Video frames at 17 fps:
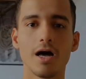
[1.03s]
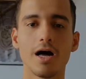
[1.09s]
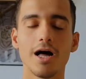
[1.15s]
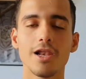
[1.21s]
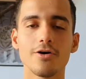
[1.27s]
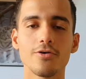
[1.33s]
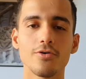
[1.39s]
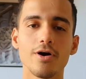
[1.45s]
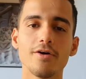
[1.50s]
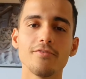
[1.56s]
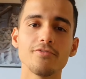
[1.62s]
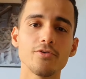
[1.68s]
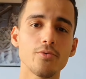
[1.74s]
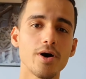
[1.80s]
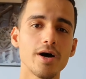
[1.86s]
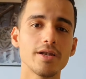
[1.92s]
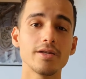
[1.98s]
Hello
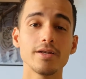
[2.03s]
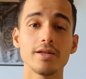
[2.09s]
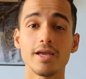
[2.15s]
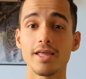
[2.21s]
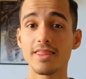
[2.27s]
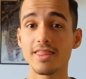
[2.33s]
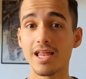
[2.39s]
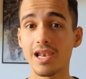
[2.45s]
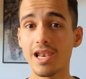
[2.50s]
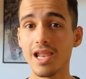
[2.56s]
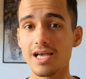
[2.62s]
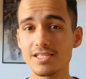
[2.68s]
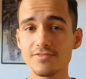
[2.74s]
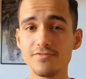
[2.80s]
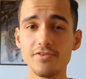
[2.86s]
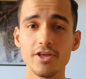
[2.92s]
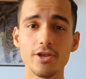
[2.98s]
everyone, in the
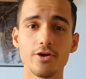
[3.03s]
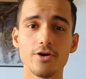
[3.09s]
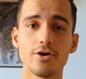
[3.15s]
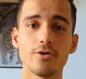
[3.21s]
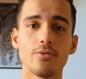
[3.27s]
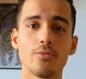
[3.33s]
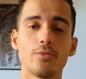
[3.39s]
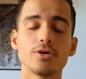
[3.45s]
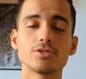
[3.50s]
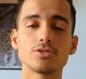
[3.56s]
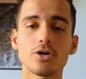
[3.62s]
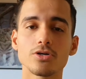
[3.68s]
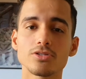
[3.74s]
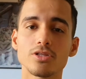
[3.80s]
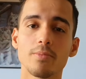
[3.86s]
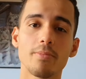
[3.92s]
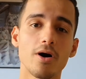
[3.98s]
last video we
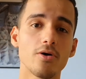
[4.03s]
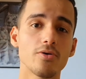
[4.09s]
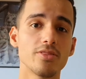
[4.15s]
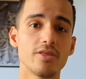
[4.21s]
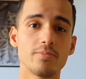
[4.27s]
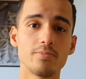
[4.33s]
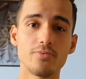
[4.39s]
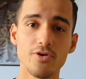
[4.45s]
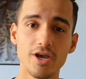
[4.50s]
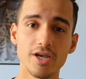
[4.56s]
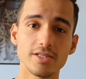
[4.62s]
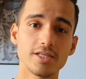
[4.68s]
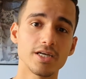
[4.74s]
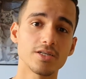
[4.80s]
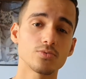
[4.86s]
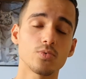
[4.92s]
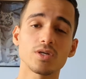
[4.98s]
talked about the bread
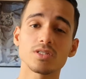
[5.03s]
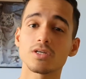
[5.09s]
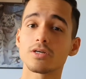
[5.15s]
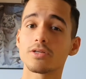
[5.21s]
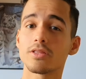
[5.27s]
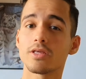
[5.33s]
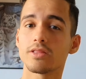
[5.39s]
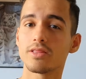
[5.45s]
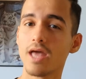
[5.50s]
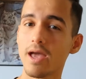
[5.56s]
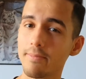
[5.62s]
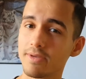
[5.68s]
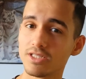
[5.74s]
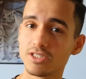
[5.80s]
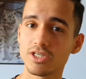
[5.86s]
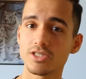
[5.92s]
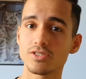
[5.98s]
and what are the
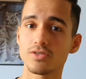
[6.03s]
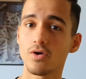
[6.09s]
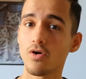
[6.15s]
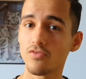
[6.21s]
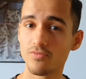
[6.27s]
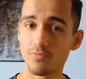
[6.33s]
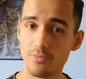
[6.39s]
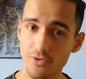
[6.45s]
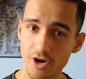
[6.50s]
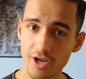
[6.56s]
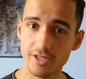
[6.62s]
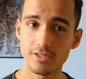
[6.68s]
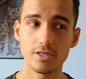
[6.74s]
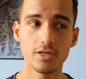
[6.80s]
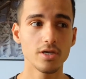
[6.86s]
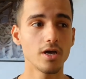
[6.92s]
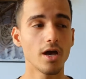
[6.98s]
damages of bread.
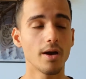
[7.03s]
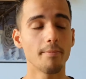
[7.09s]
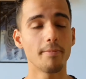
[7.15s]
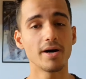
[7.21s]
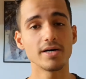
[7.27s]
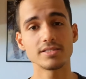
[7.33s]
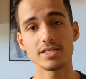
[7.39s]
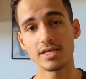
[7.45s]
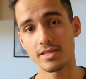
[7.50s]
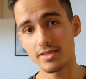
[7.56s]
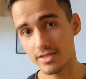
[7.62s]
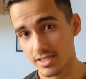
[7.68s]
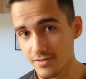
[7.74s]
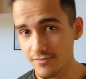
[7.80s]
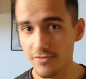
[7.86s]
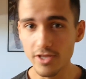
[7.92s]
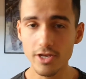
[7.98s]
But in
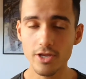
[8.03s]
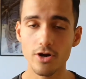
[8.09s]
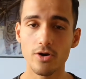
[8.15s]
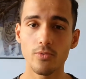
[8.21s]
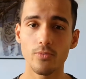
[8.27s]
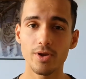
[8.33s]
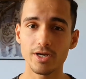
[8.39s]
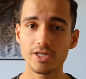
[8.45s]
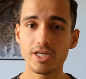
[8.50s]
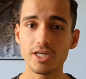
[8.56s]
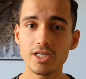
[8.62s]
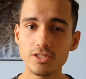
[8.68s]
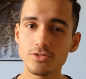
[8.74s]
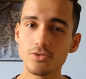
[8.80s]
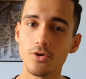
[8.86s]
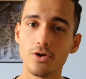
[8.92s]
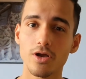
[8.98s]
this video we are gonna
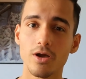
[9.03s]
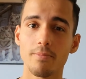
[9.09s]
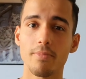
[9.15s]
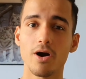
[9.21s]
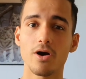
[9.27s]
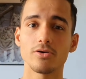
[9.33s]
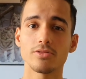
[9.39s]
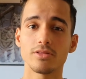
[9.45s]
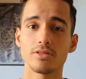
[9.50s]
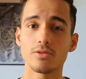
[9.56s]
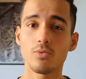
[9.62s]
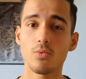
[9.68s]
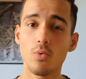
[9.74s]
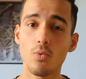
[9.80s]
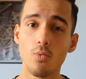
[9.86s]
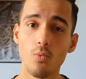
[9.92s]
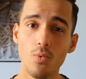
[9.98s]
talk about
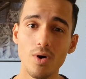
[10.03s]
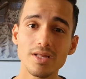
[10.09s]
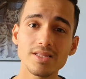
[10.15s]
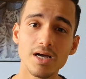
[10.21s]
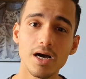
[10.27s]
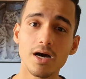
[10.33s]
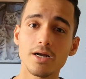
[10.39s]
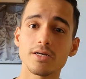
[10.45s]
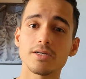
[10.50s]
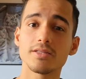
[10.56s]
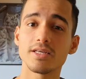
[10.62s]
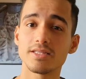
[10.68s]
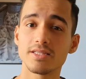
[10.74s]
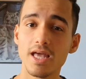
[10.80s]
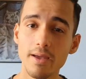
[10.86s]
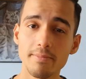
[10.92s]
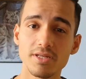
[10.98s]
what are the
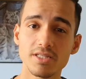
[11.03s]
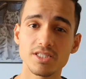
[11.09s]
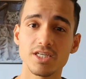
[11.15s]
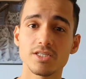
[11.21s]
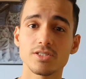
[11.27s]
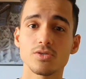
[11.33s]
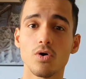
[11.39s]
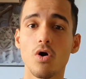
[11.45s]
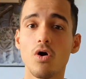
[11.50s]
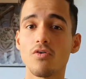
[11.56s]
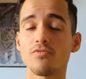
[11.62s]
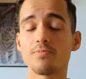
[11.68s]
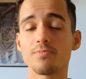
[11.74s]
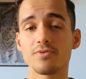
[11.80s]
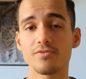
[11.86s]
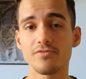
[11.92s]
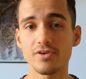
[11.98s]
damages of
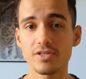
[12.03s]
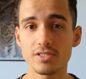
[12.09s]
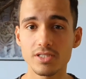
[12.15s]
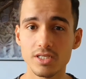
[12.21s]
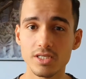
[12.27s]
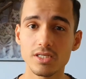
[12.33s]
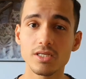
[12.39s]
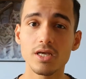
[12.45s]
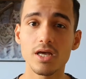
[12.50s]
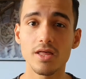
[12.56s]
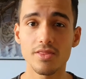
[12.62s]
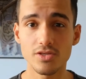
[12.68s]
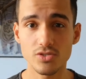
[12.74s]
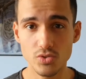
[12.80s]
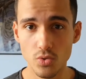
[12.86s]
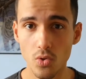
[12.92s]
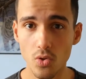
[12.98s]
preventing the
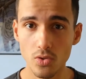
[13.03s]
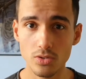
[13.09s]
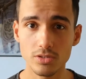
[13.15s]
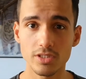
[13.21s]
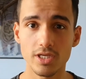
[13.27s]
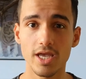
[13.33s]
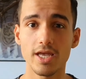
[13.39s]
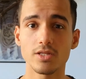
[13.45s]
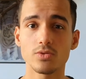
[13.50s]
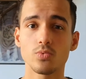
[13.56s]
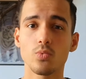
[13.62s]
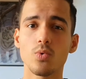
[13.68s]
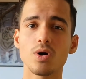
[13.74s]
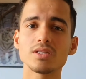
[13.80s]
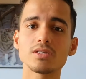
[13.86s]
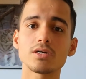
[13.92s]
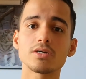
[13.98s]
salt and
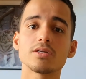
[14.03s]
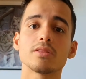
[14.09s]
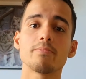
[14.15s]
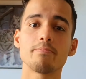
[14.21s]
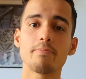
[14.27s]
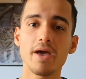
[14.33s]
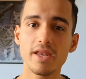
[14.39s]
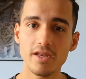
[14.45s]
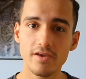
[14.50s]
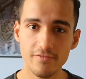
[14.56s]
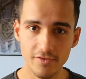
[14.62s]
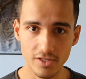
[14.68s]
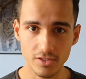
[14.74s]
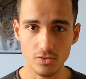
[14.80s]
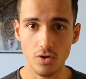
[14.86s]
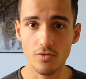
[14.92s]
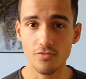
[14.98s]
what are the
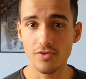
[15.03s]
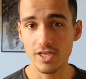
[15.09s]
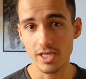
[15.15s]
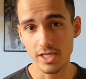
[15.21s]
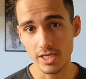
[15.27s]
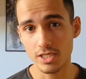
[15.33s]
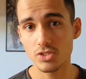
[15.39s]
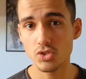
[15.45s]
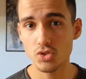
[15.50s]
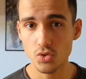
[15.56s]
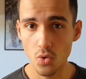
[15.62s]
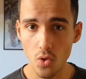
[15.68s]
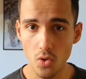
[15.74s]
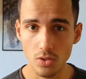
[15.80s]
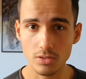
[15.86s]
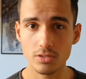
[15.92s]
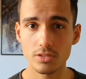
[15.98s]
benefit of eating
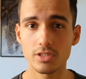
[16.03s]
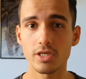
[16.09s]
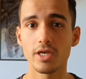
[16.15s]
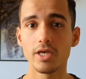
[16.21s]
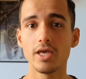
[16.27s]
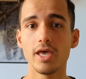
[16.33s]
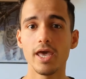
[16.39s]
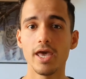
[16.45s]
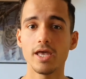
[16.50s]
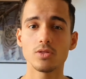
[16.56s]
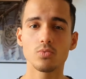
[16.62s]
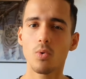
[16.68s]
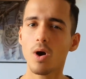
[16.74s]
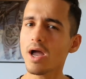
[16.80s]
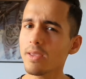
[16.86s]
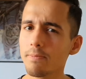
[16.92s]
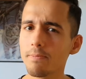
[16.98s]
salt and
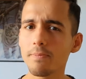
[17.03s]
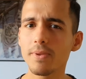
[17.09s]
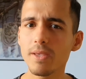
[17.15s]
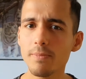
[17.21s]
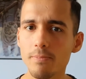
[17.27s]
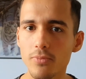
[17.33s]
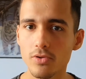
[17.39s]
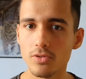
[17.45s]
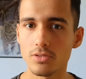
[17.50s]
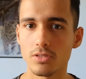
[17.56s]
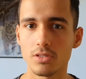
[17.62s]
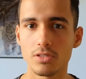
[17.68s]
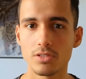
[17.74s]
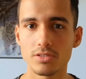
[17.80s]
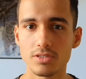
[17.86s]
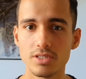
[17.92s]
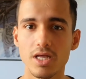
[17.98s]
why people
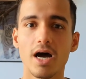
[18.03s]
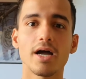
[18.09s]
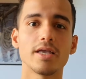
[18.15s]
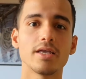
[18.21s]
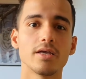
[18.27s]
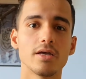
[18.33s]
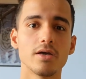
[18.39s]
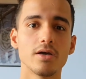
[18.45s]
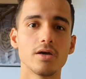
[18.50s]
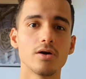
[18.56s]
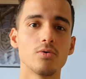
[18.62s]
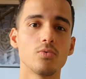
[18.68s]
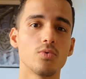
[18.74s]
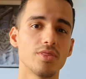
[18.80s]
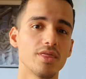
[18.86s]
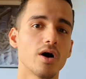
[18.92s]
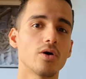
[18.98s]
die
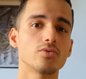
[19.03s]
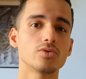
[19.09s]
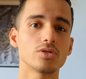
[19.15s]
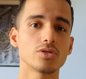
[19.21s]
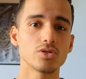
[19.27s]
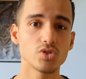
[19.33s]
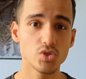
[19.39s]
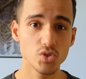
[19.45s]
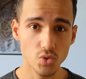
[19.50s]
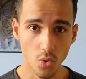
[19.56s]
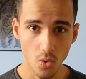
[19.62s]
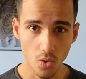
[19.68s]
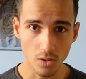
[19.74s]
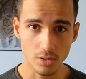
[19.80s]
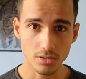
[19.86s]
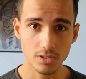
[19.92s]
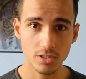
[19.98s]
without
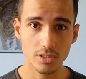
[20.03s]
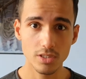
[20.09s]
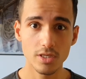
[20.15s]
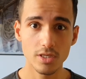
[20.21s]
salt.